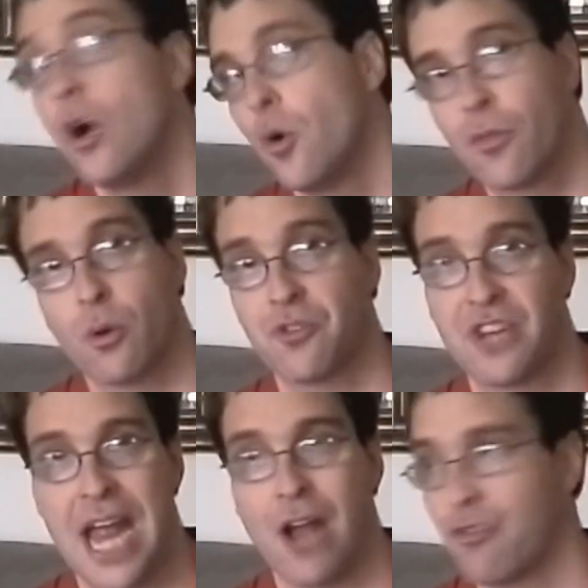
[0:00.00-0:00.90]
who throws
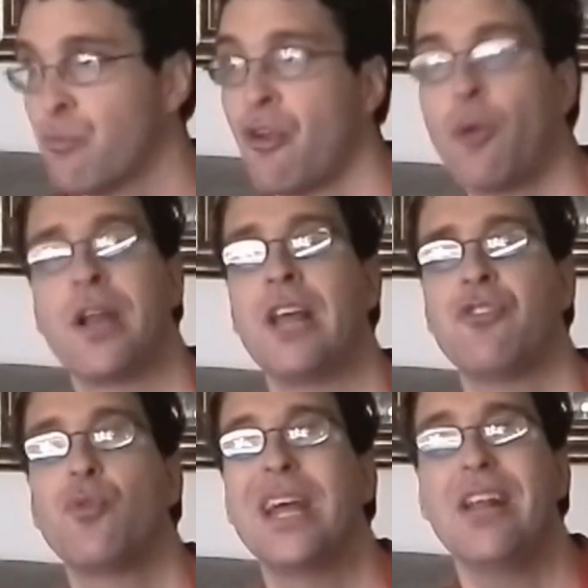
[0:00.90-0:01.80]
tantrums all day,
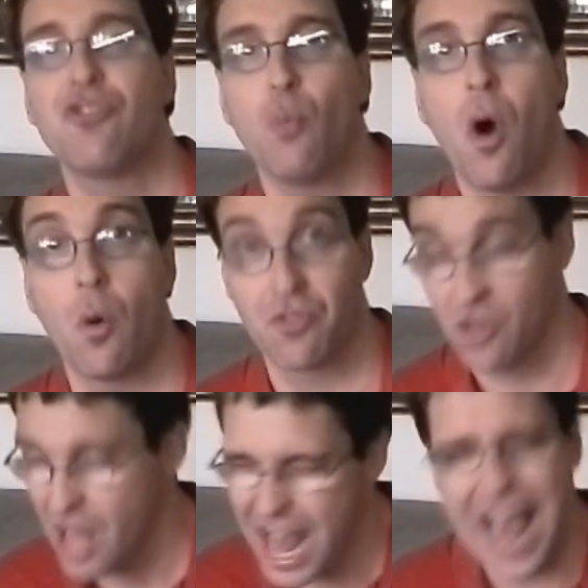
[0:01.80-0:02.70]
who hits walls.